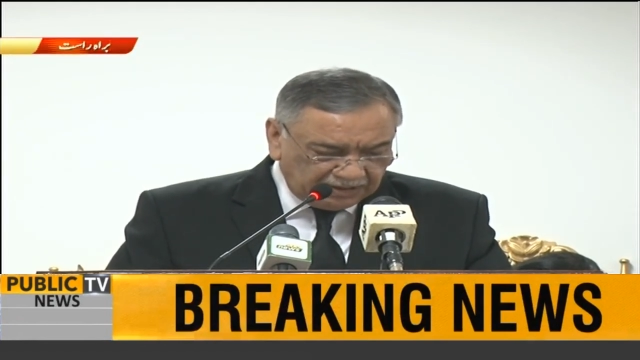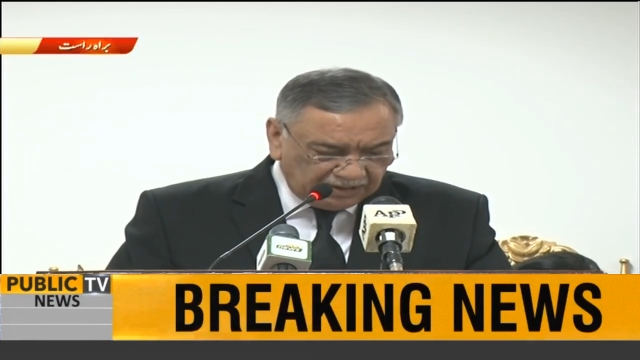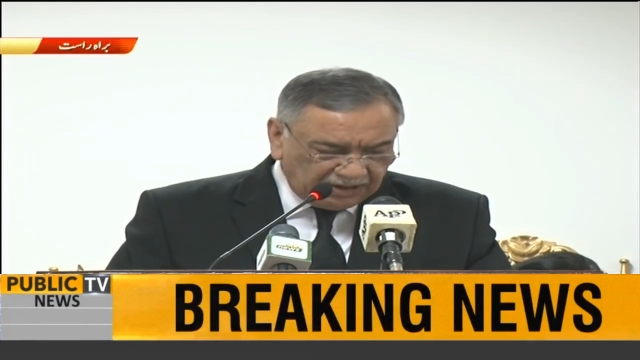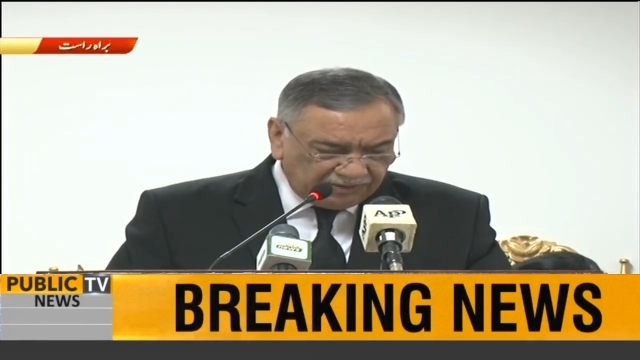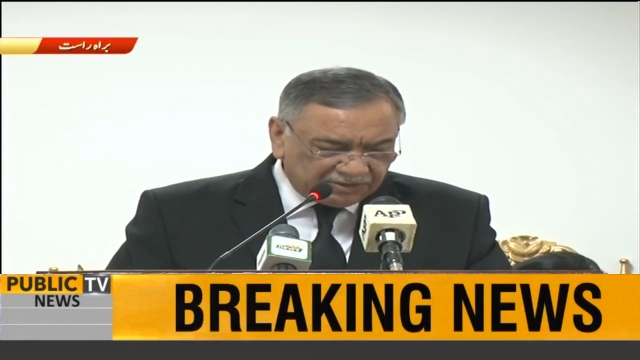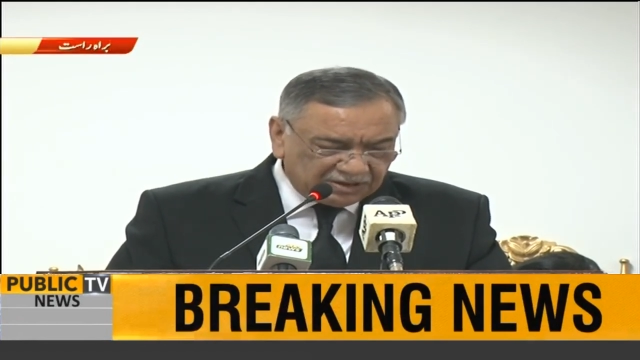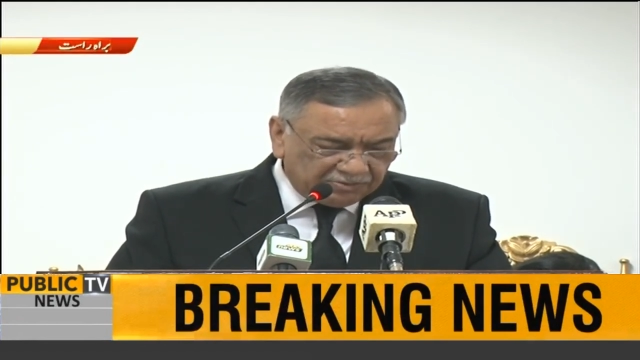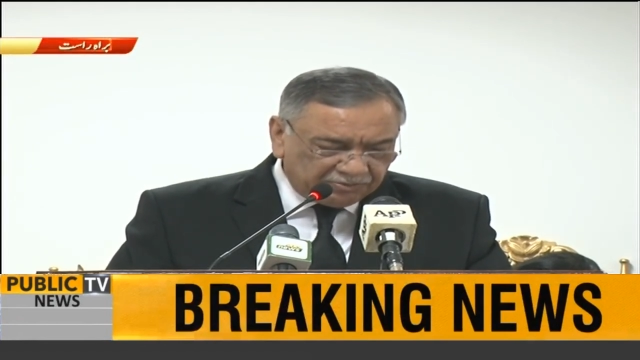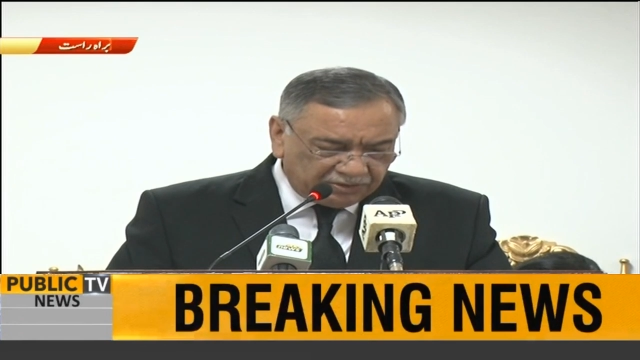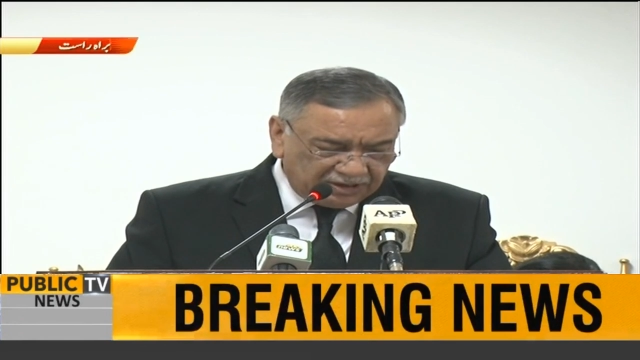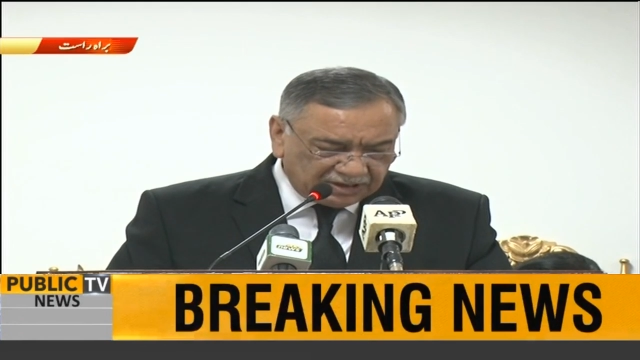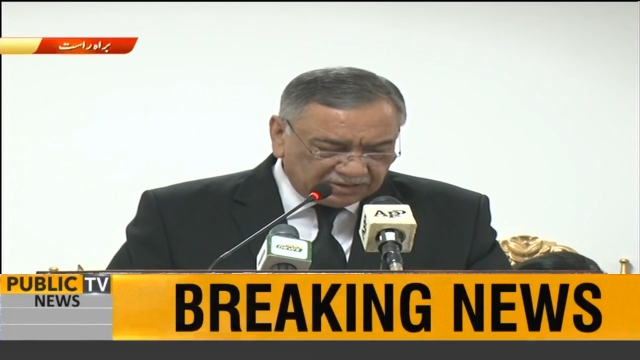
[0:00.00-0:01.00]
and I was
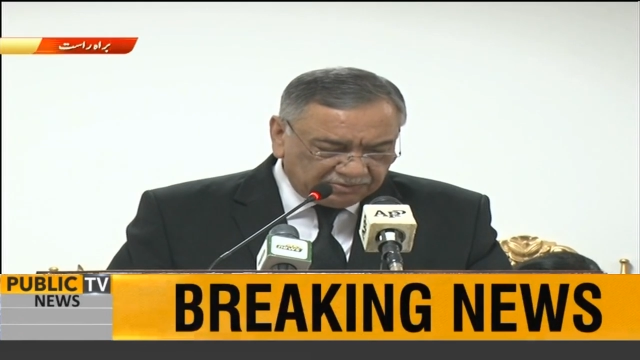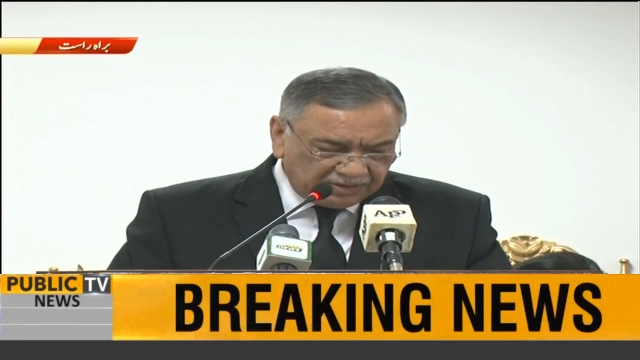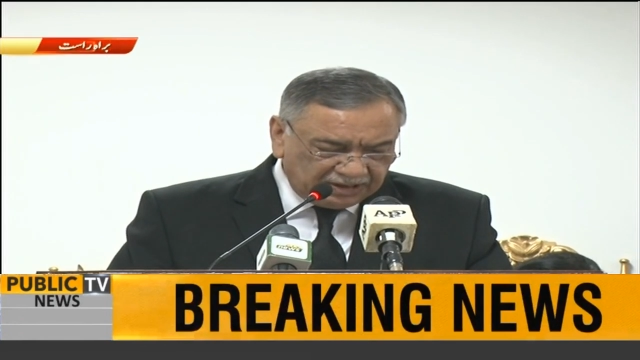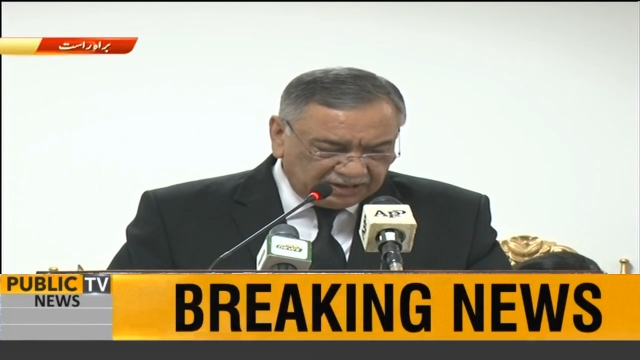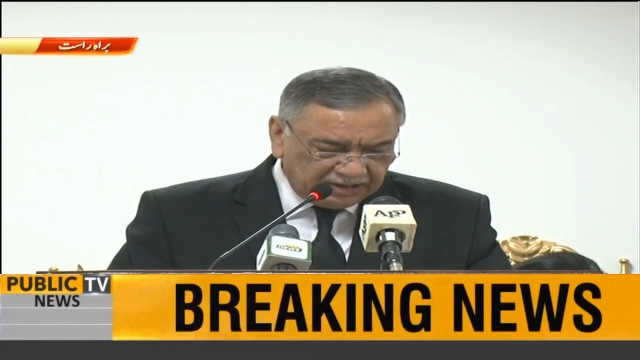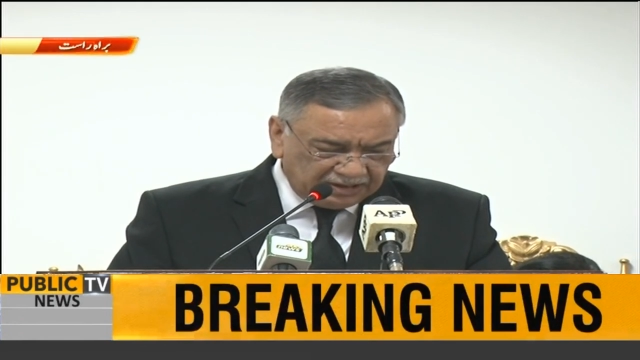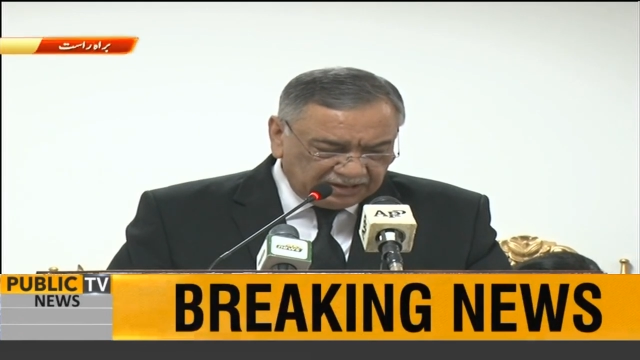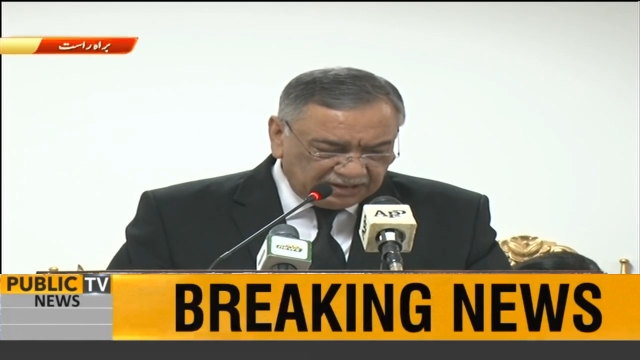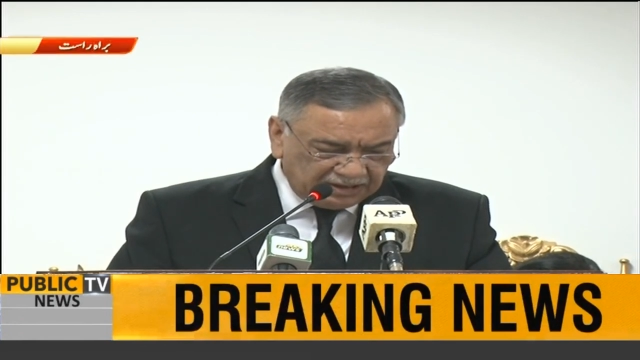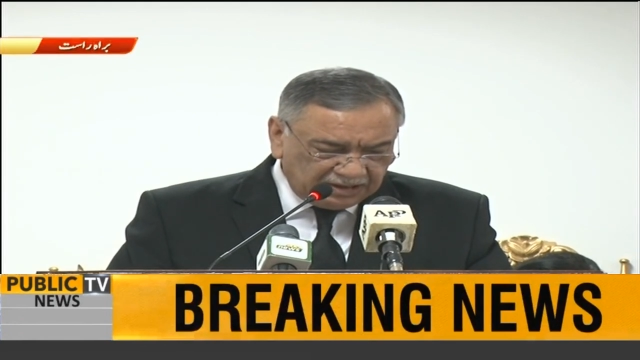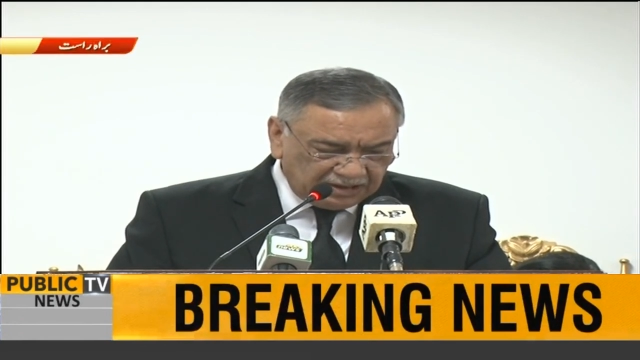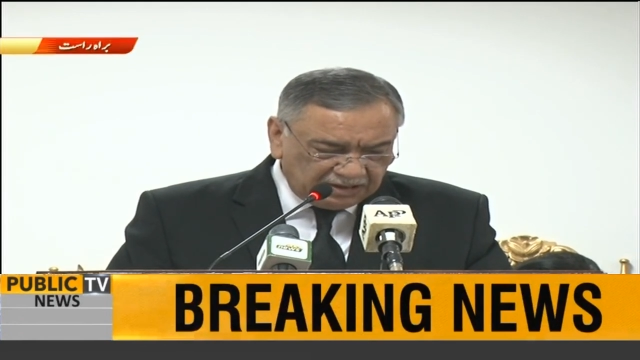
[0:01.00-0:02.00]
impressed by the
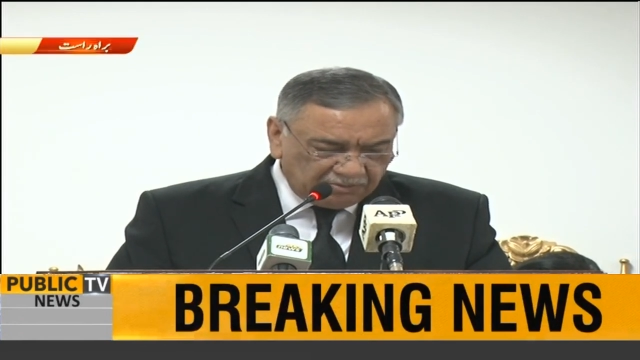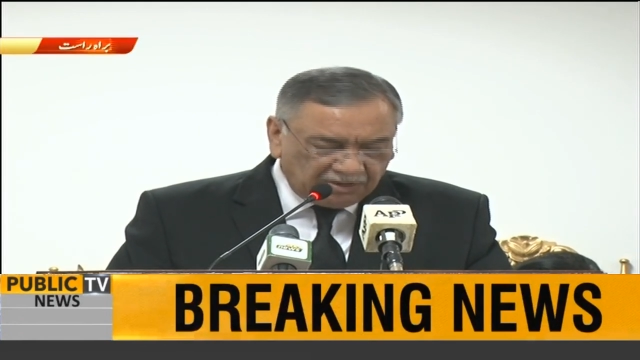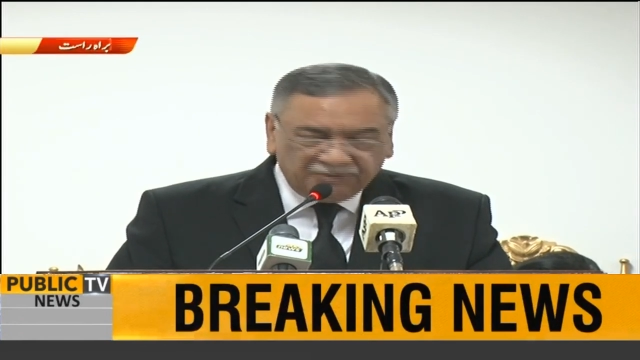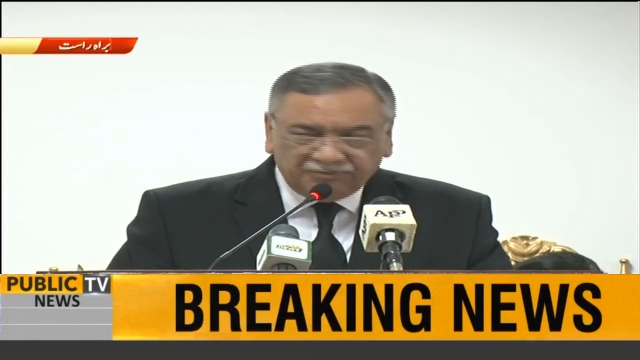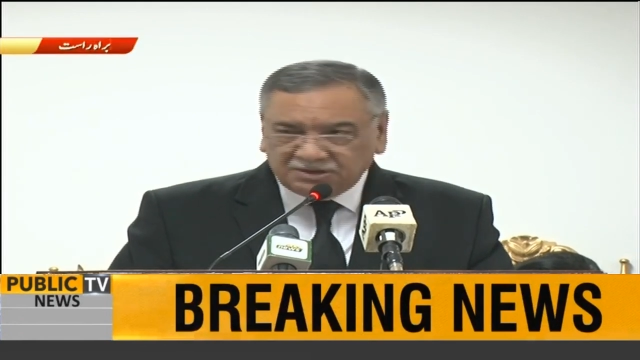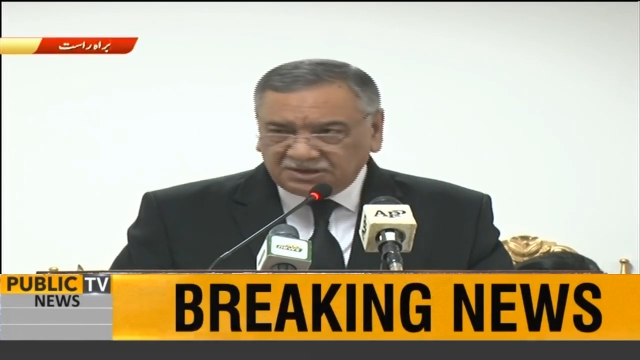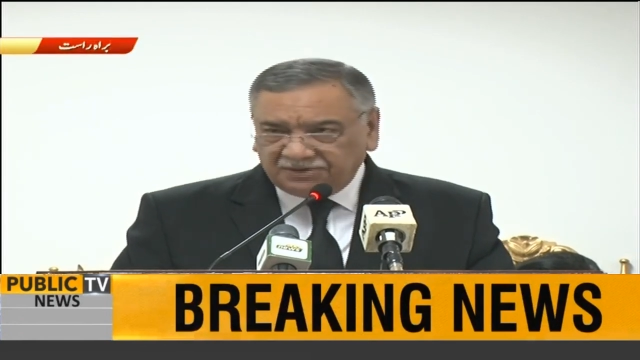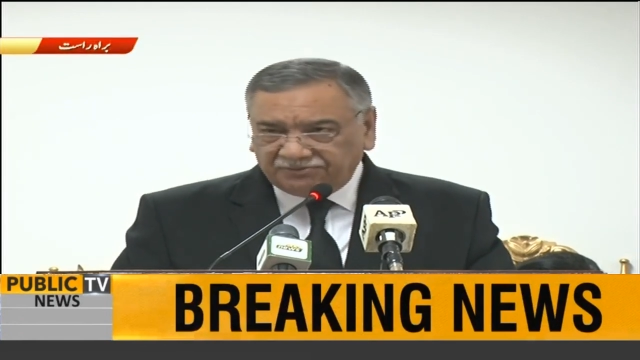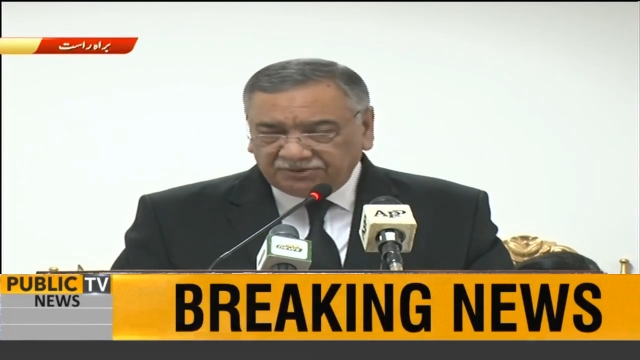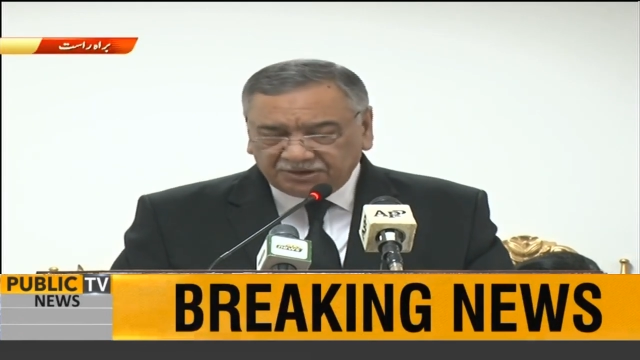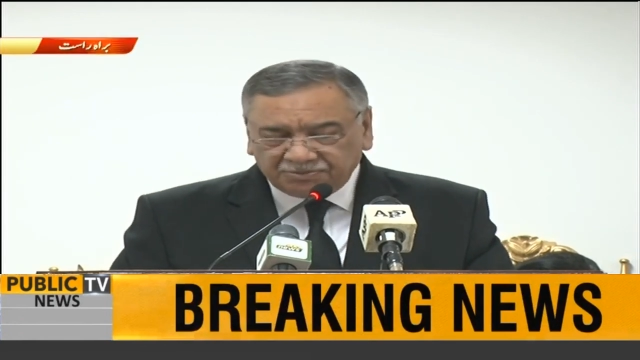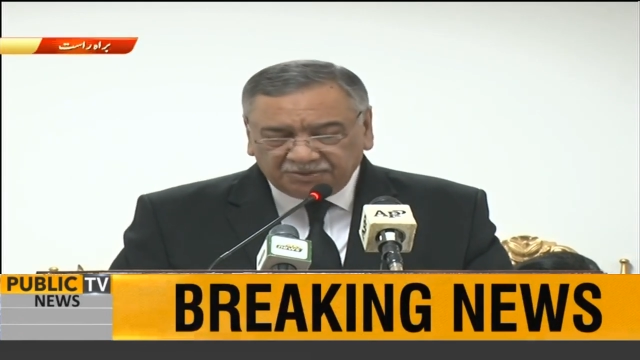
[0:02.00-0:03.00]
marvelous
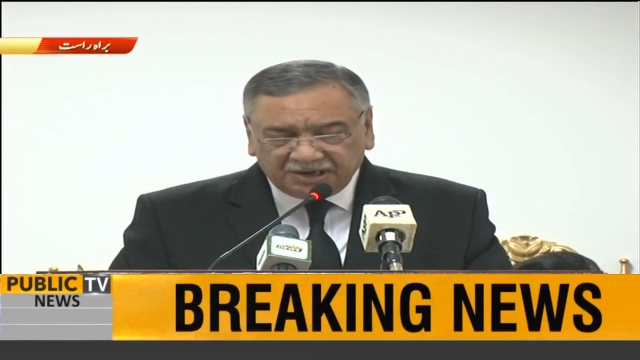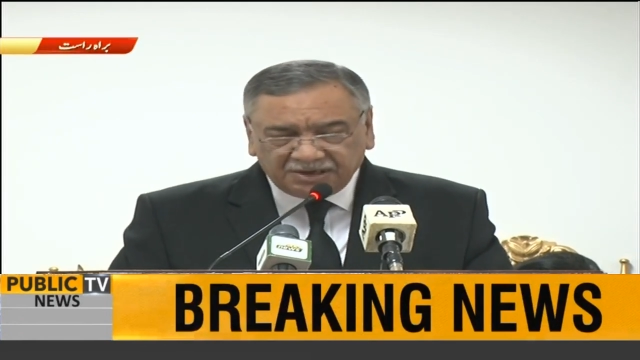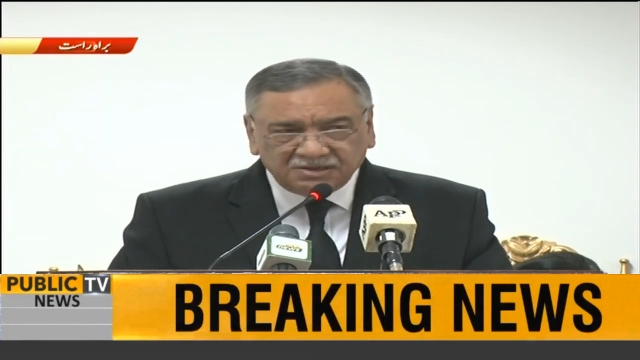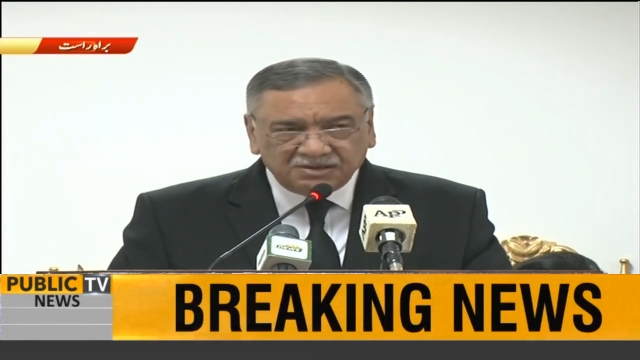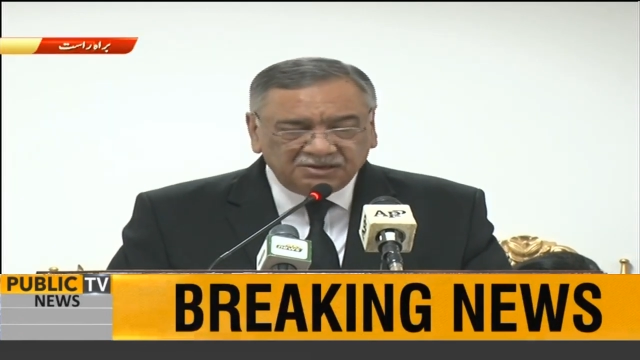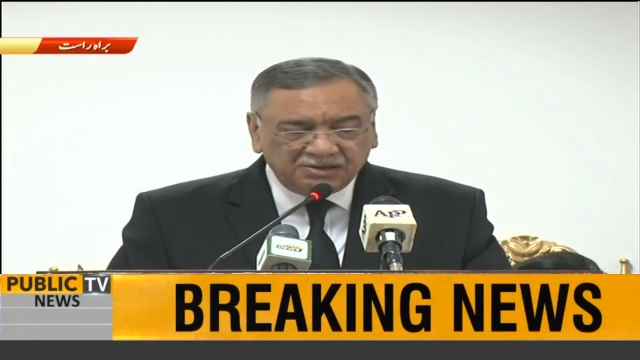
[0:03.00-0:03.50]
effort made.